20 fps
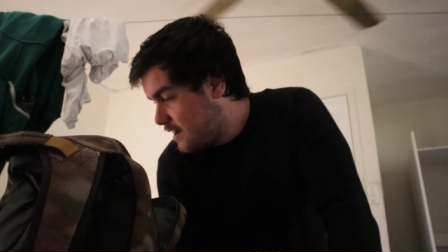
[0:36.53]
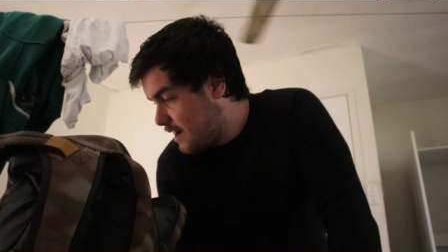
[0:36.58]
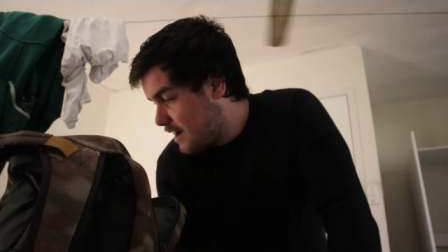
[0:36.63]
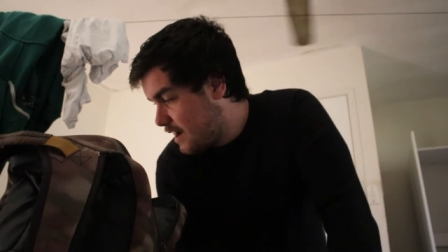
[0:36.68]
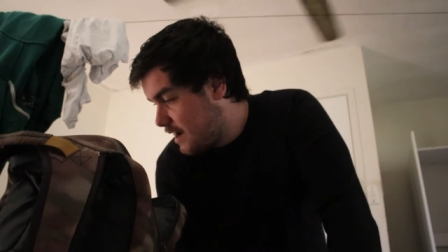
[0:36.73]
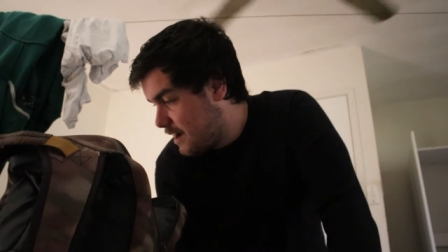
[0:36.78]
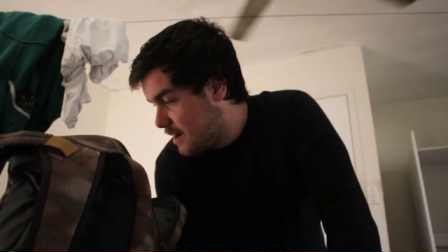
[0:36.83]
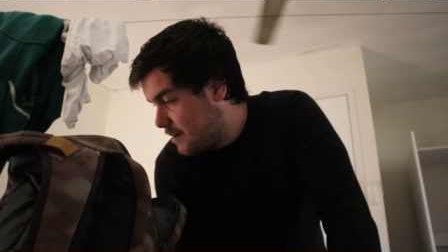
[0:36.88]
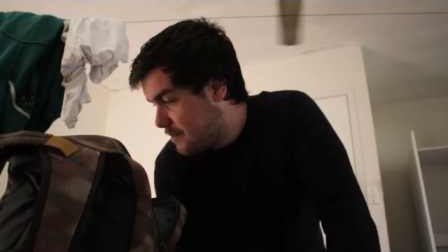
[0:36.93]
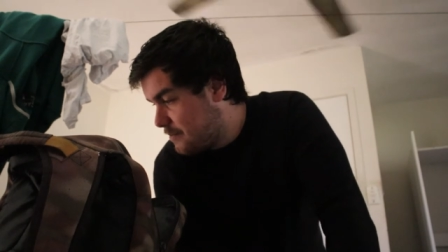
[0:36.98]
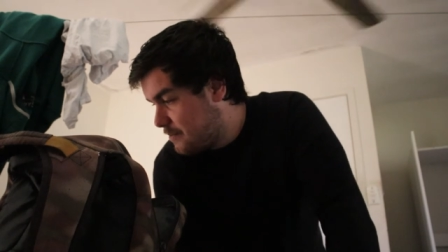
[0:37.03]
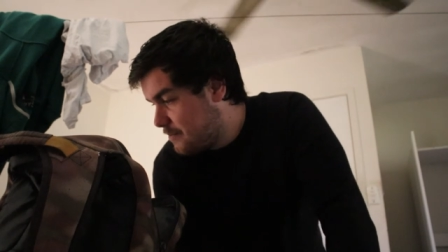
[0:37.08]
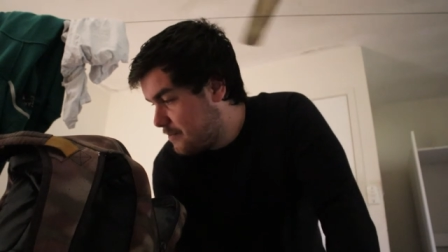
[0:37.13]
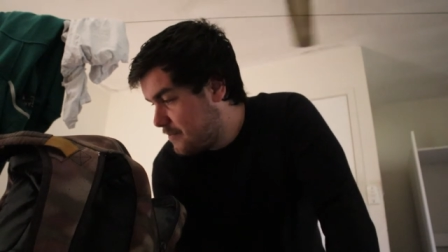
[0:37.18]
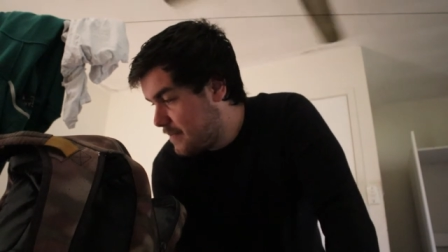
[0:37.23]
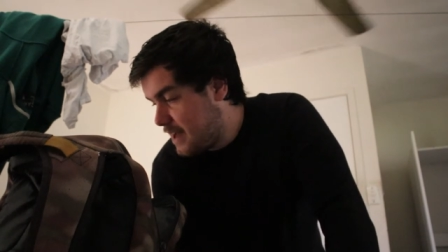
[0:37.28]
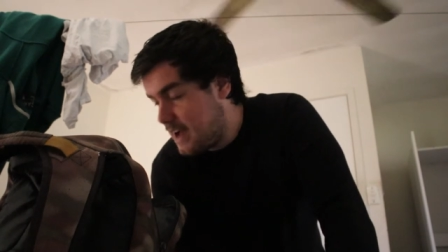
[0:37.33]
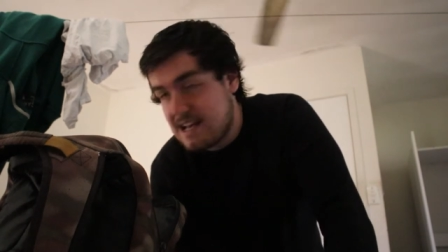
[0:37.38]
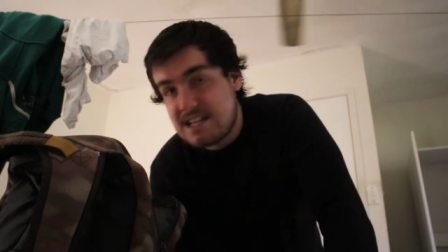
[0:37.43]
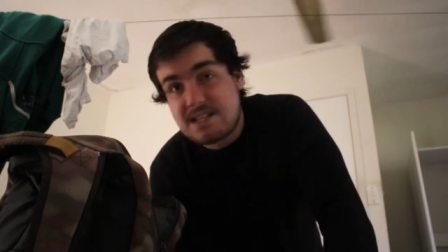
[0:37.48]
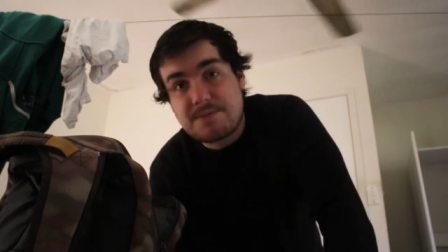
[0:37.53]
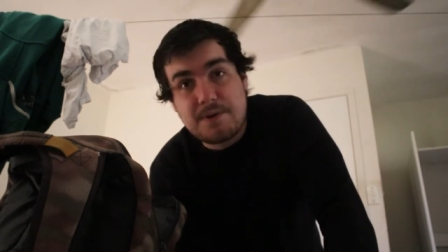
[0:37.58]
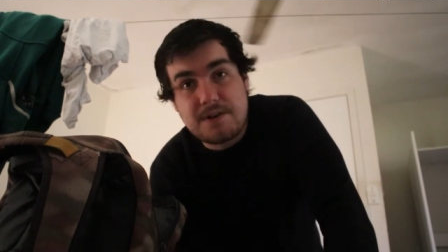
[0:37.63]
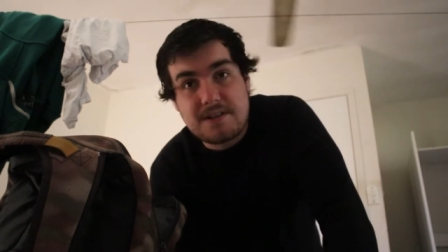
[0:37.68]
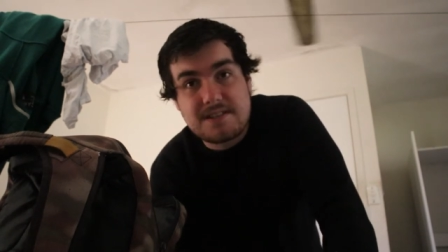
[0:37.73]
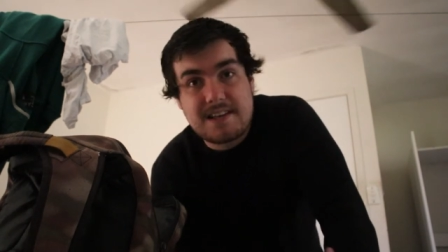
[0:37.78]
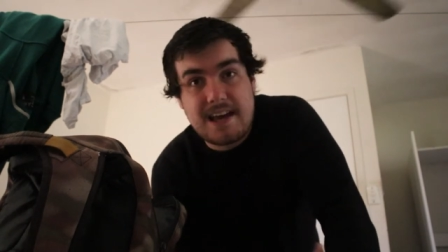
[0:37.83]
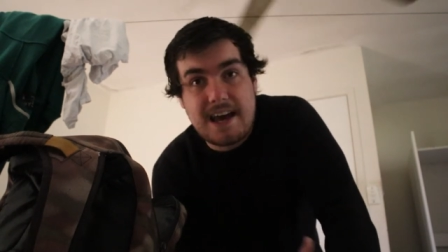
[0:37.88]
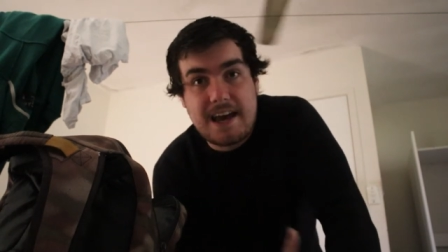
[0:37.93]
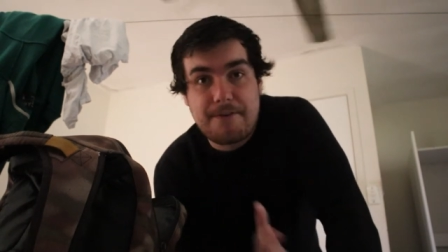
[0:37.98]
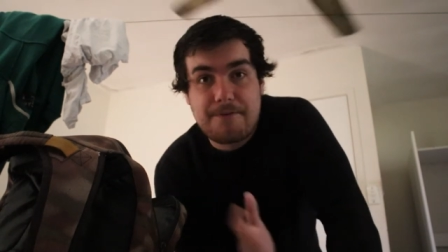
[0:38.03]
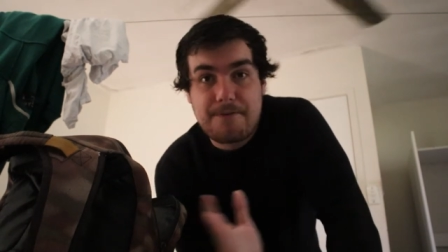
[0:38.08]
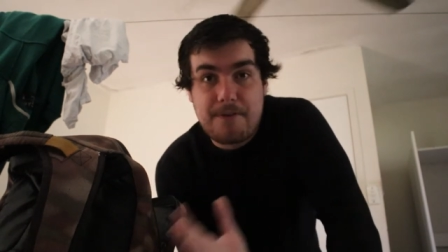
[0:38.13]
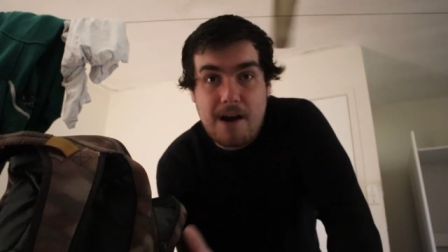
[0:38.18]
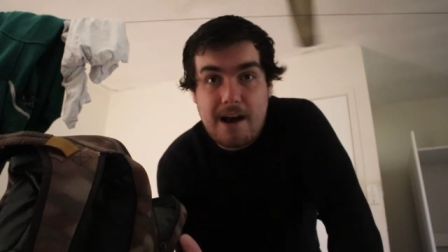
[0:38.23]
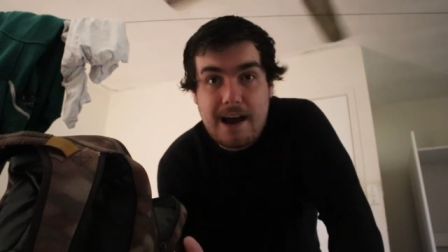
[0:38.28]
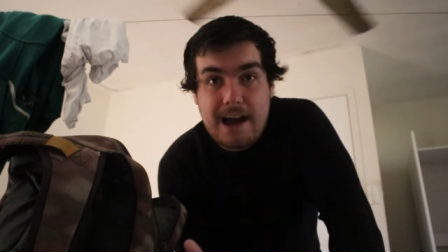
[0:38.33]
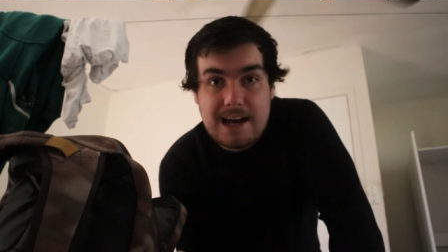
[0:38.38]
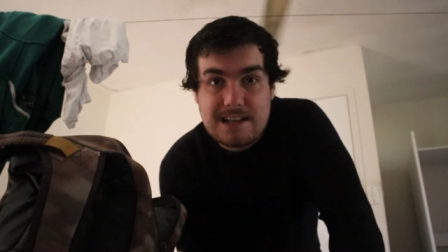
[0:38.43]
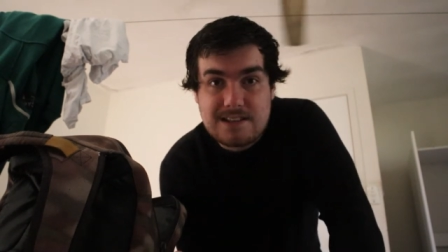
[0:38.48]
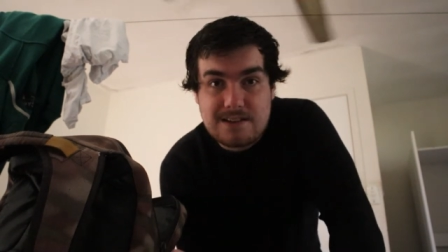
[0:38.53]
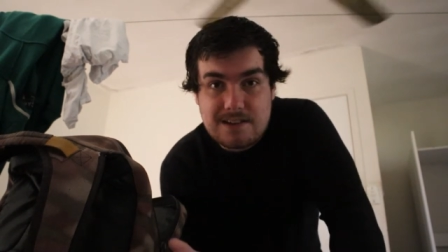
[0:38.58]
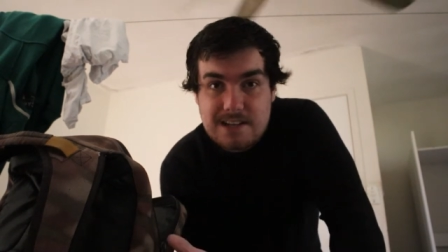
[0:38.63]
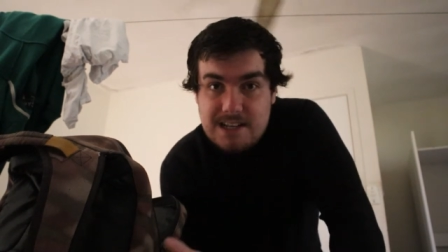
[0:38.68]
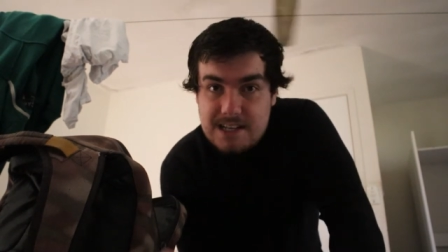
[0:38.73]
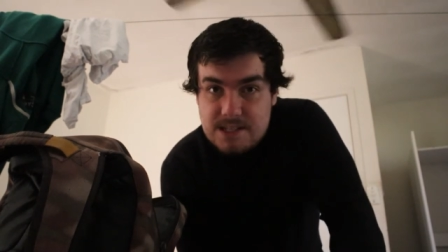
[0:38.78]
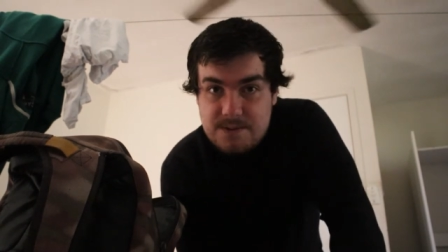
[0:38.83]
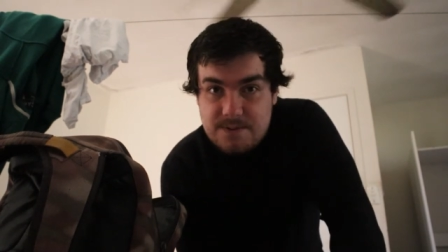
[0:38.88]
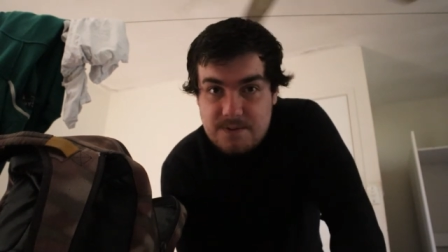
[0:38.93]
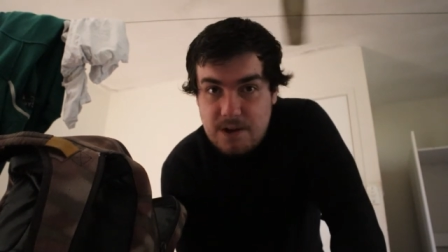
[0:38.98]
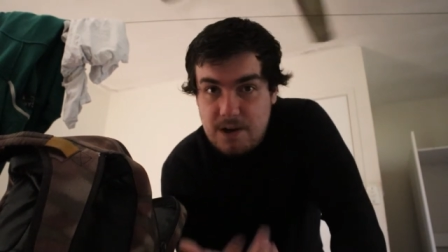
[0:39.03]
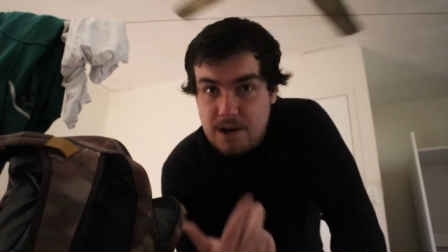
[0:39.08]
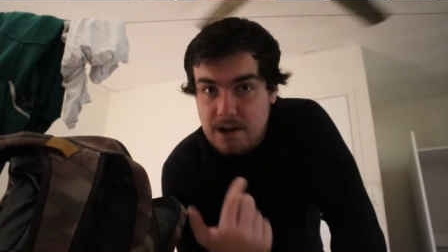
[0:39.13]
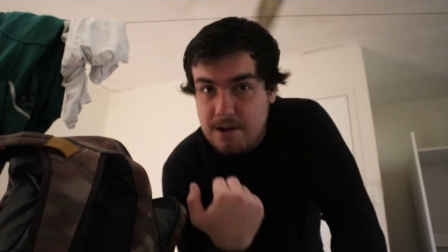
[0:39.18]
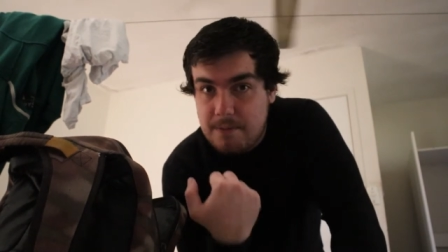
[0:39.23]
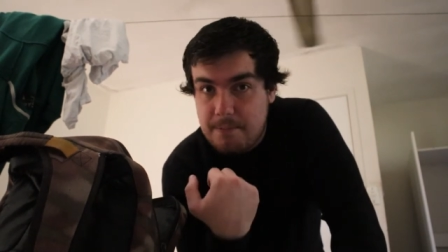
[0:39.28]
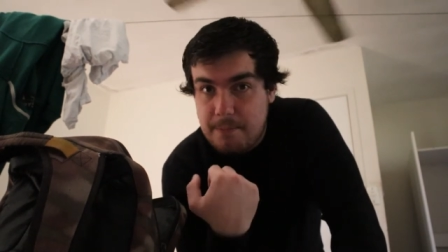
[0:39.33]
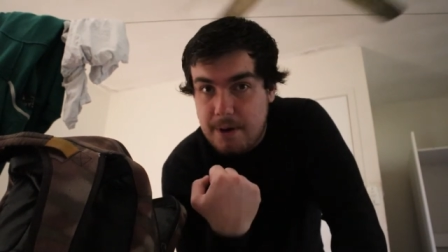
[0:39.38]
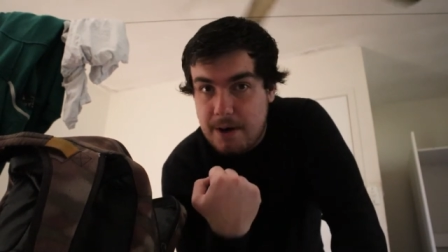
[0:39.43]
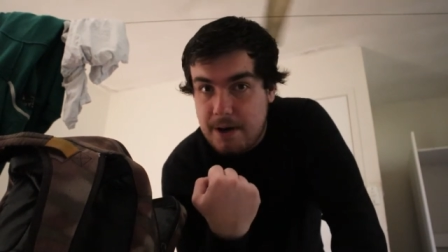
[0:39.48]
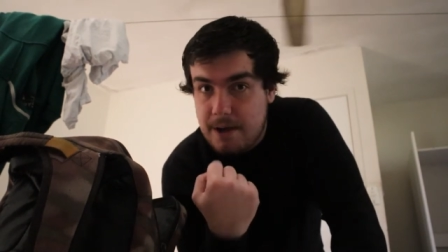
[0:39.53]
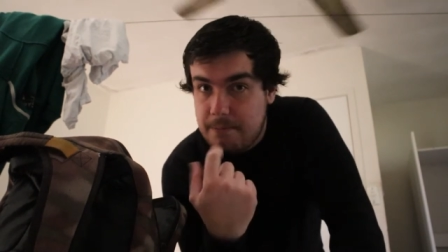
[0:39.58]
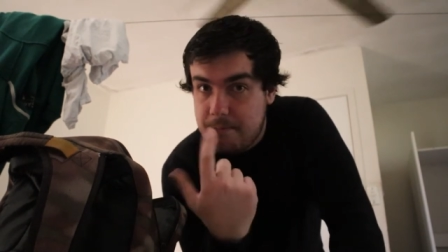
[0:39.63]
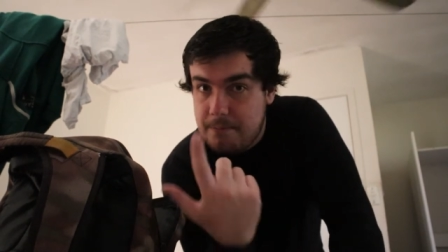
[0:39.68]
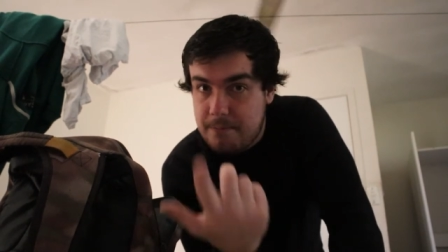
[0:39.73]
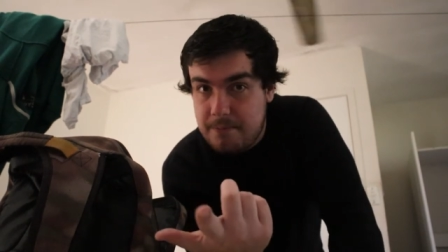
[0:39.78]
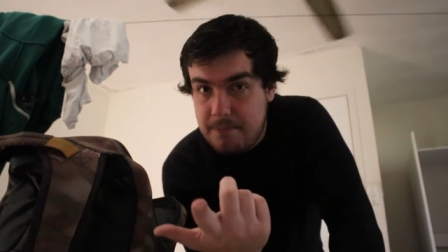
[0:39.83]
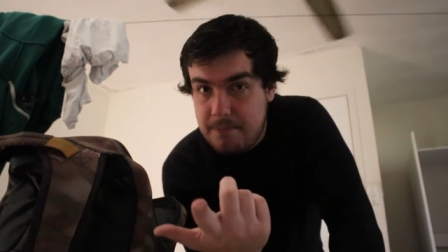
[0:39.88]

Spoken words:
as per se. Frank has on his vlog, but